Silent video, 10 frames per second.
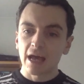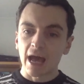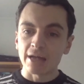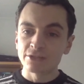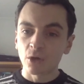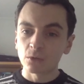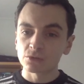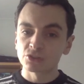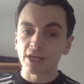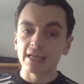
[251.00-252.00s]
I don't
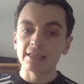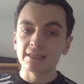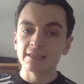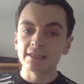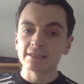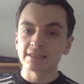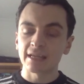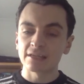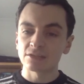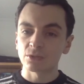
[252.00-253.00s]
say these
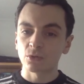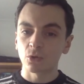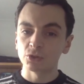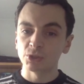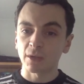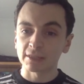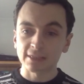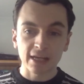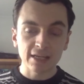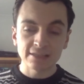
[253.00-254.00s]
things to cause your
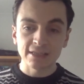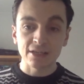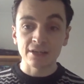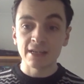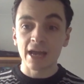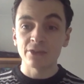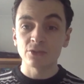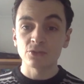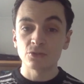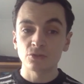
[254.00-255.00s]
anxiety, and neither
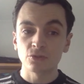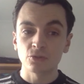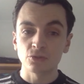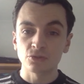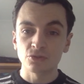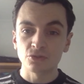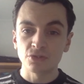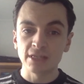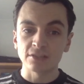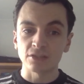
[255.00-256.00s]
does
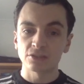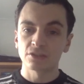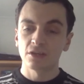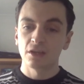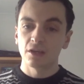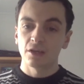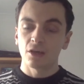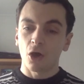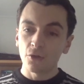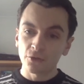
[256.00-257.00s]
Jesus.
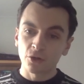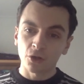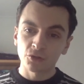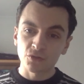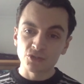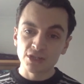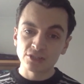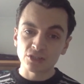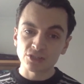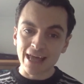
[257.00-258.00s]
On the contrary,
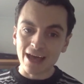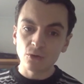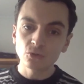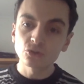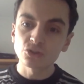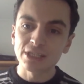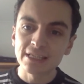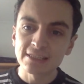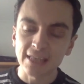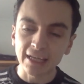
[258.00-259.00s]
Jesus tells us
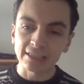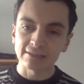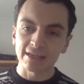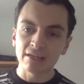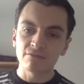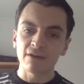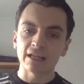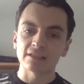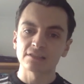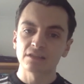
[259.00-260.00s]
these things in
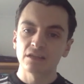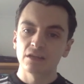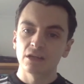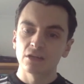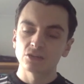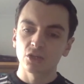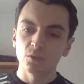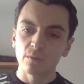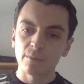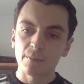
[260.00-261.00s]
advance so that
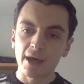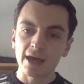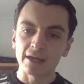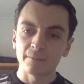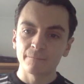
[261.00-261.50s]
we're prepared.